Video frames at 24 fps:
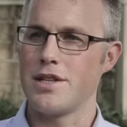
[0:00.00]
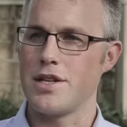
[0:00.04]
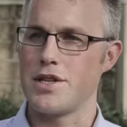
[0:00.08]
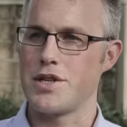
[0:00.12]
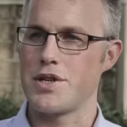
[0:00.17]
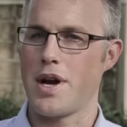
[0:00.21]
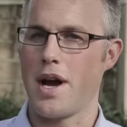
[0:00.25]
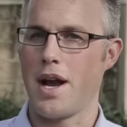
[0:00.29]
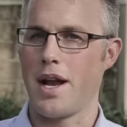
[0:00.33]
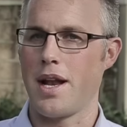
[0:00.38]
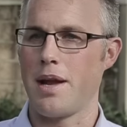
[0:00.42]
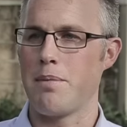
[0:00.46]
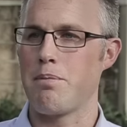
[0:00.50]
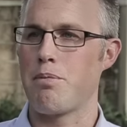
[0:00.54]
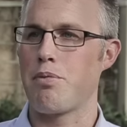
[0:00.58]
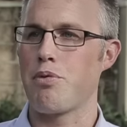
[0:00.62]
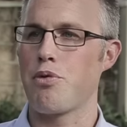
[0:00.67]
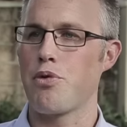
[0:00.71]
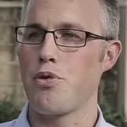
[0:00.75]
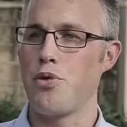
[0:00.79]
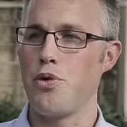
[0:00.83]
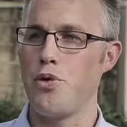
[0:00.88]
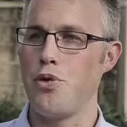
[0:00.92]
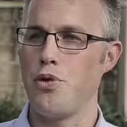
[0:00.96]
to try and
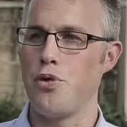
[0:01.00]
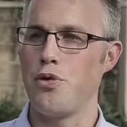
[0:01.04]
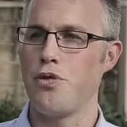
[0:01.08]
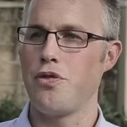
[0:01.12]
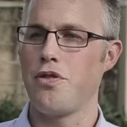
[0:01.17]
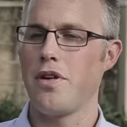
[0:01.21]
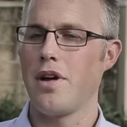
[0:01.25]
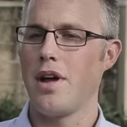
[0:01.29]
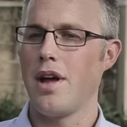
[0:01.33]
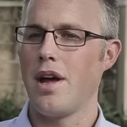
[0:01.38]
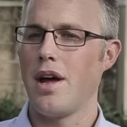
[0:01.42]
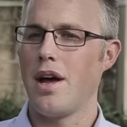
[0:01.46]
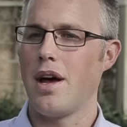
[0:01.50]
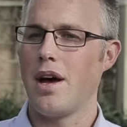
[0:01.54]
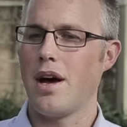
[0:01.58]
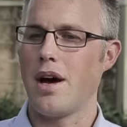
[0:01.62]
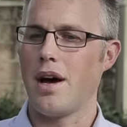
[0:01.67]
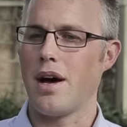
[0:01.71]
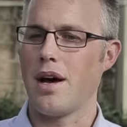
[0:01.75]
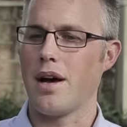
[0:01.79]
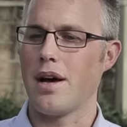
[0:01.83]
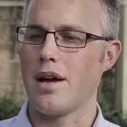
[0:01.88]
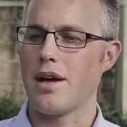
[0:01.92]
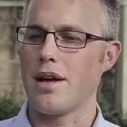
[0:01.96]
improve
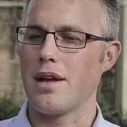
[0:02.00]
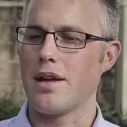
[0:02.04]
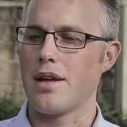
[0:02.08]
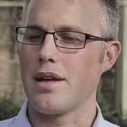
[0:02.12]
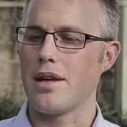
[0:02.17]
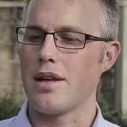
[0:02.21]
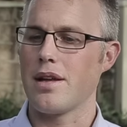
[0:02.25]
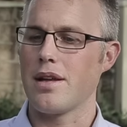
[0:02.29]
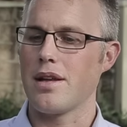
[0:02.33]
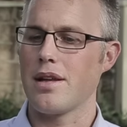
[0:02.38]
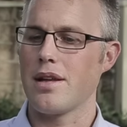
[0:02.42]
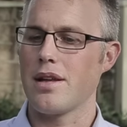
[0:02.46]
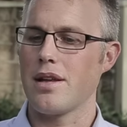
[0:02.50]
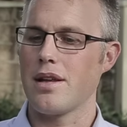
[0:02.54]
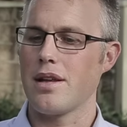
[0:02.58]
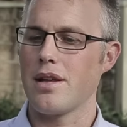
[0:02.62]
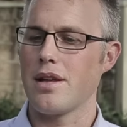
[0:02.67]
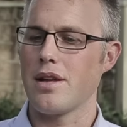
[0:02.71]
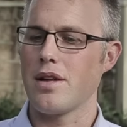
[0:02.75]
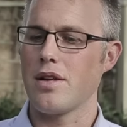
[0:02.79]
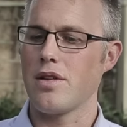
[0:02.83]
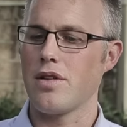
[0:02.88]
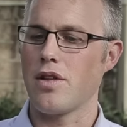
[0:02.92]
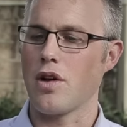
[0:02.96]

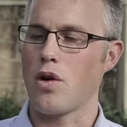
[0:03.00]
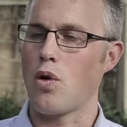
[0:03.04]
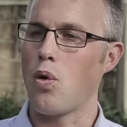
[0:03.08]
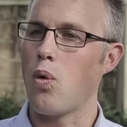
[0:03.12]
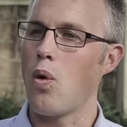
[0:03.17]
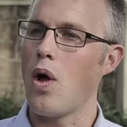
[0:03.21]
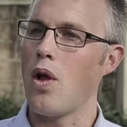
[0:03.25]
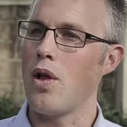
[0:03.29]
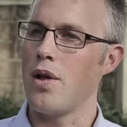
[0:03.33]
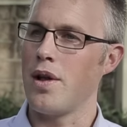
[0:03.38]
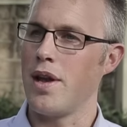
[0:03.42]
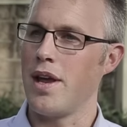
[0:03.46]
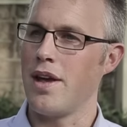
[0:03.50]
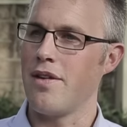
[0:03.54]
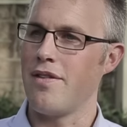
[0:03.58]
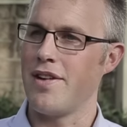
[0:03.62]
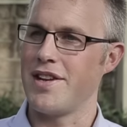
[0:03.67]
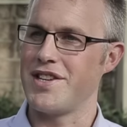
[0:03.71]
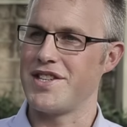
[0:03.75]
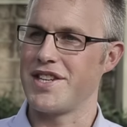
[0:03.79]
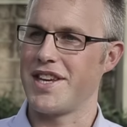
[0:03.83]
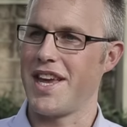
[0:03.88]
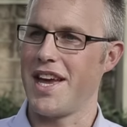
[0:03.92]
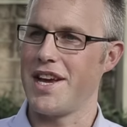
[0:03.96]
the quality of
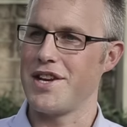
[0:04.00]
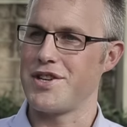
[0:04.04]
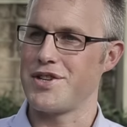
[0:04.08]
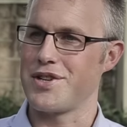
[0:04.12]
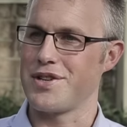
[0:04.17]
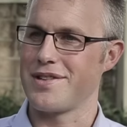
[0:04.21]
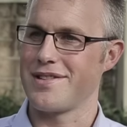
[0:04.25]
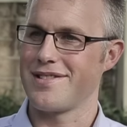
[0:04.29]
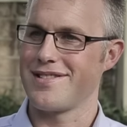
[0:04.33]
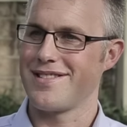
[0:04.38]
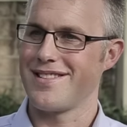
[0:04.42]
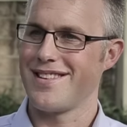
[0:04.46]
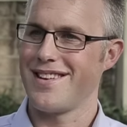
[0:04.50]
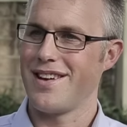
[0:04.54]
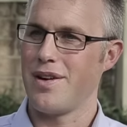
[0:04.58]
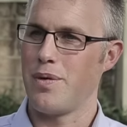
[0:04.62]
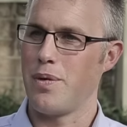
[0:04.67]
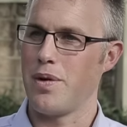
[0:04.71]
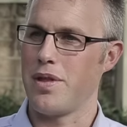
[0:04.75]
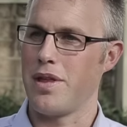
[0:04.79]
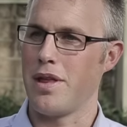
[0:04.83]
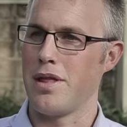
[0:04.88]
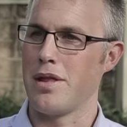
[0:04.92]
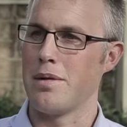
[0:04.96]
education
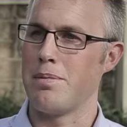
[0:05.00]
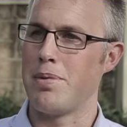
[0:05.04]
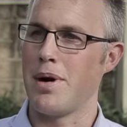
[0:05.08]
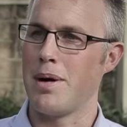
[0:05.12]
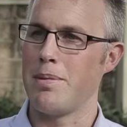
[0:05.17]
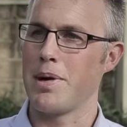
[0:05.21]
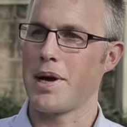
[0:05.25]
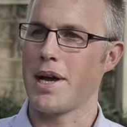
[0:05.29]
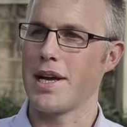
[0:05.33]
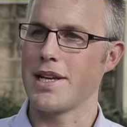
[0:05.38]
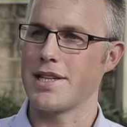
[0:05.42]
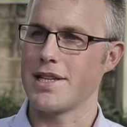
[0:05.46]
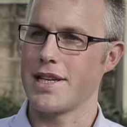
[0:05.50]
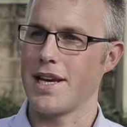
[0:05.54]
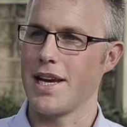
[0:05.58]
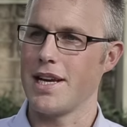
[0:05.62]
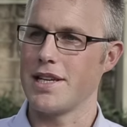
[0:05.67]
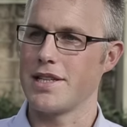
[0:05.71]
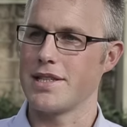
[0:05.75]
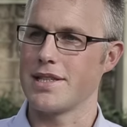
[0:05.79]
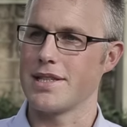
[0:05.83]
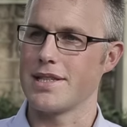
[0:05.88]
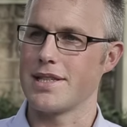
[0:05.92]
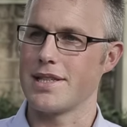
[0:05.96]
within the public
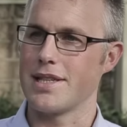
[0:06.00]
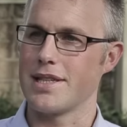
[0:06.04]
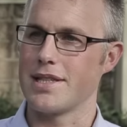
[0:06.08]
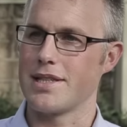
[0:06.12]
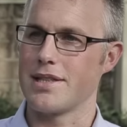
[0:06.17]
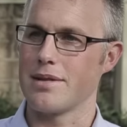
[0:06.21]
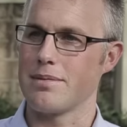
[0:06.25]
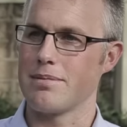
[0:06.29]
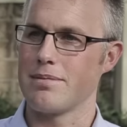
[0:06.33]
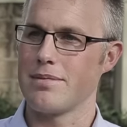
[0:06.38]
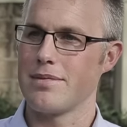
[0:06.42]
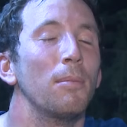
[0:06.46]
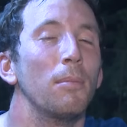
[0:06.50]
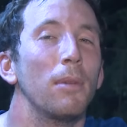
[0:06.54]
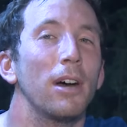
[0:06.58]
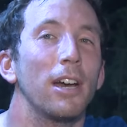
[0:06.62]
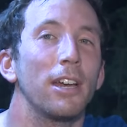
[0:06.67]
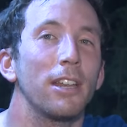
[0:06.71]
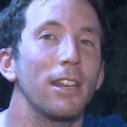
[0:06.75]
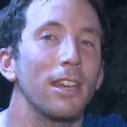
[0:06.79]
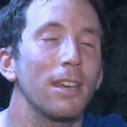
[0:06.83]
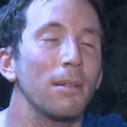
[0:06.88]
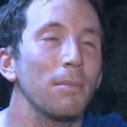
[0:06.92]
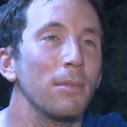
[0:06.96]
education system.
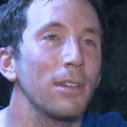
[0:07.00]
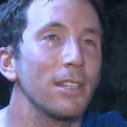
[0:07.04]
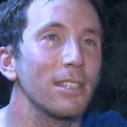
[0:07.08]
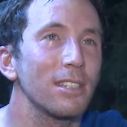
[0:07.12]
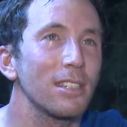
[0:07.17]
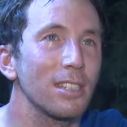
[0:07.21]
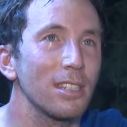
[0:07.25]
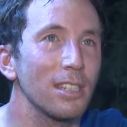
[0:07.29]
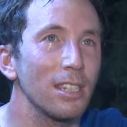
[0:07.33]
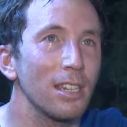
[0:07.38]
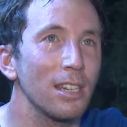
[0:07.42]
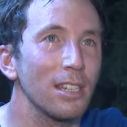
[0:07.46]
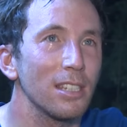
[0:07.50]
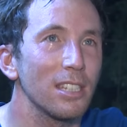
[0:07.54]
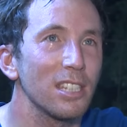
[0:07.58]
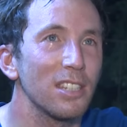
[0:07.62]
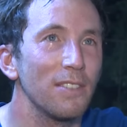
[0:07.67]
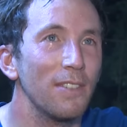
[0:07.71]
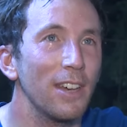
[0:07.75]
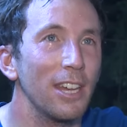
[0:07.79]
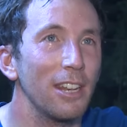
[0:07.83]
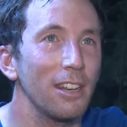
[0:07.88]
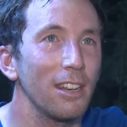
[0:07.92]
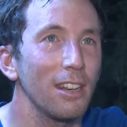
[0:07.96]
My name is
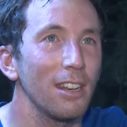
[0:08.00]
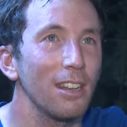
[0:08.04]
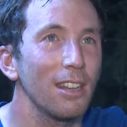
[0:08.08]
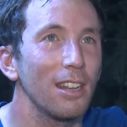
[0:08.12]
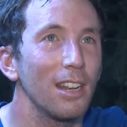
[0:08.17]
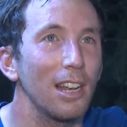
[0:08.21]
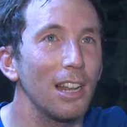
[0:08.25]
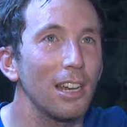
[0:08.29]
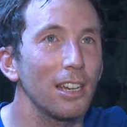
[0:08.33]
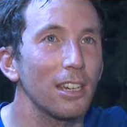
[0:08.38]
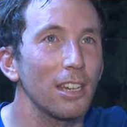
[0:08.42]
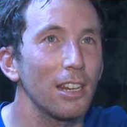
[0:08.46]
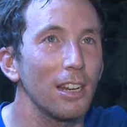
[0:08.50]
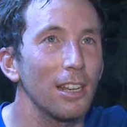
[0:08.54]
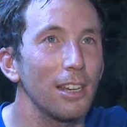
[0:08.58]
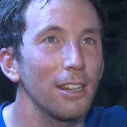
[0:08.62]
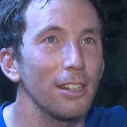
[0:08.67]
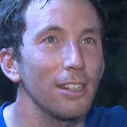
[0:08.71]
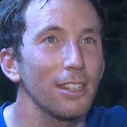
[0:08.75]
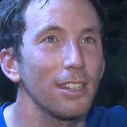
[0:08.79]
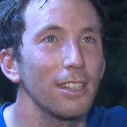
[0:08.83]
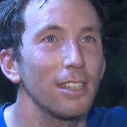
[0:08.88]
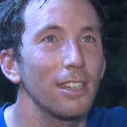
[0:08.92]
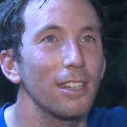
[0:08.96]
Sven
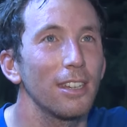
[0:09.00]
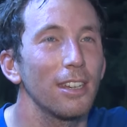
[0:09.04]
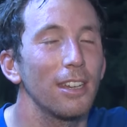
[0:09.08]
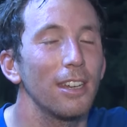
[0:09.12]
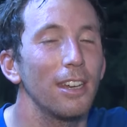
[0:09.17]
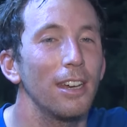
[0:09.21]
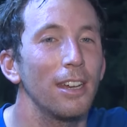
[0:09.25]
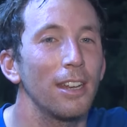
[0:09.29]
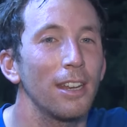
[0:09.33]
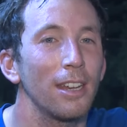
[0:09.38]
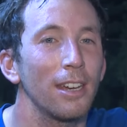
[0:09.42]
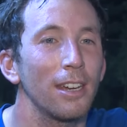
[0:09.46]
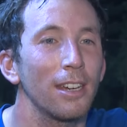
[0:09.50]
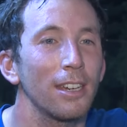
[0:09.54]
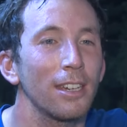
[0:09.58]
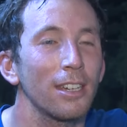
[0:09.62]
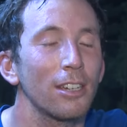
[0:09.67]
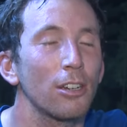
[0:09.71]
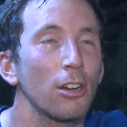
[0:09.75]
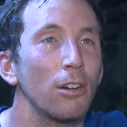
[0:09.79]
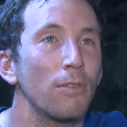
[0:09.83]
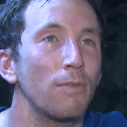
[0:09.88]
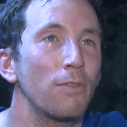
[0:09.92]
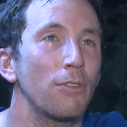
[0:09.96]
Langeland and I
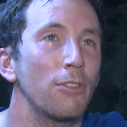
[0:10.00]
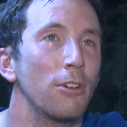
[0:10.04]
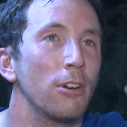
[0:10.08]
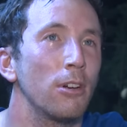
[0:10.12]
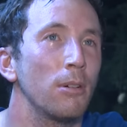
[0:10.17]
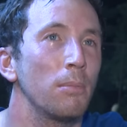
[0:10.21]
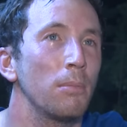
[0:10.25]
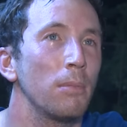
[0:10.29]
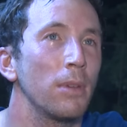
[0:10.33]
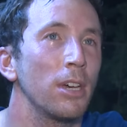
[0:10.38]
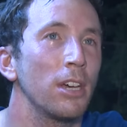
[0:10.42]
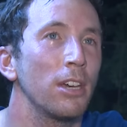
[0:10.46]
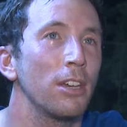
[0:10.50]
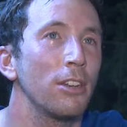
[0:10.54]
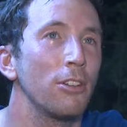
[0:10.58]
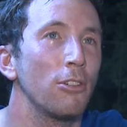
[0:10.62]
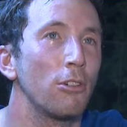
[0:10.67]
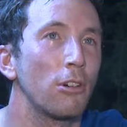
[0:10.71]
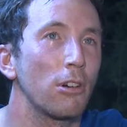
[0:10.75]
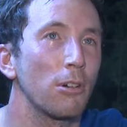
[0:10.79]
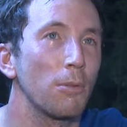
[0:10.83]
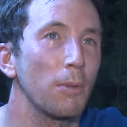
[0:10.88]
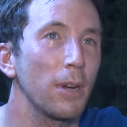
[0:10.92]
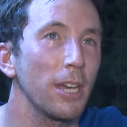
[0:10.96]
come from
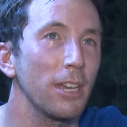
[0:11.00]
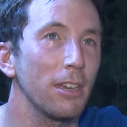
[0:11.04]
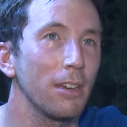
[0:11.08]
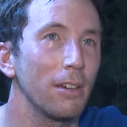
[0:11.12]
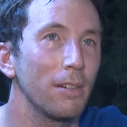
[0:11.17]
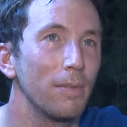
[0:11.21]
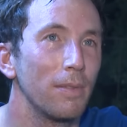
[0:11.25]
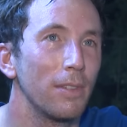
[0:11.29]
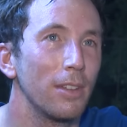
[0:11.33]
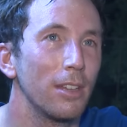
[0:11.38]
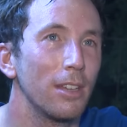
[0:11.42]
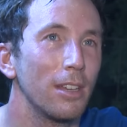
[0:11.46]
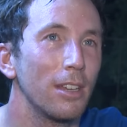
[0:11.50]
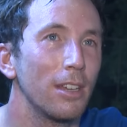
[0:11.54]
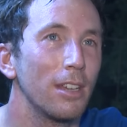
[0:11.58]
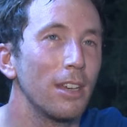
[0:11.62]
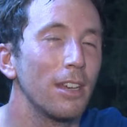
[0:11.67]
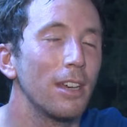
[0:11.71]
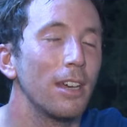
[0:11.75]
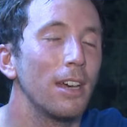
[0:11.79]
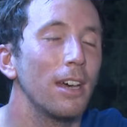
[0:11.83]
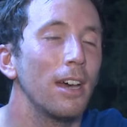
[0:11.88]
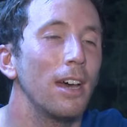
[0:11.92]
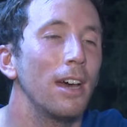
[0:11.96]
Norway.
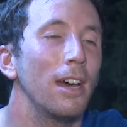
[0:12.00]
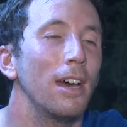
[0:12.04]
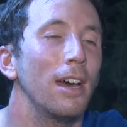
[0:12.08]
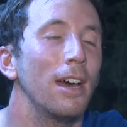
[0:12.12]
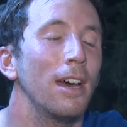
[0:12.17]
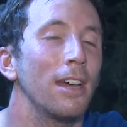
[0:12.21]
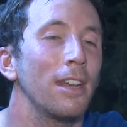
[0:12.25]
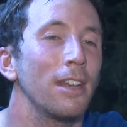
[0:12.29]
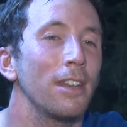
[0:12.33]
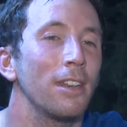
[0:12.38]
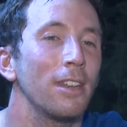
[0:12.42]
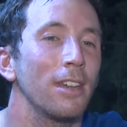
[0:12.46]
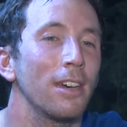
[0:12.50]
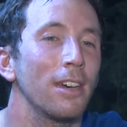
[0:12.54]
And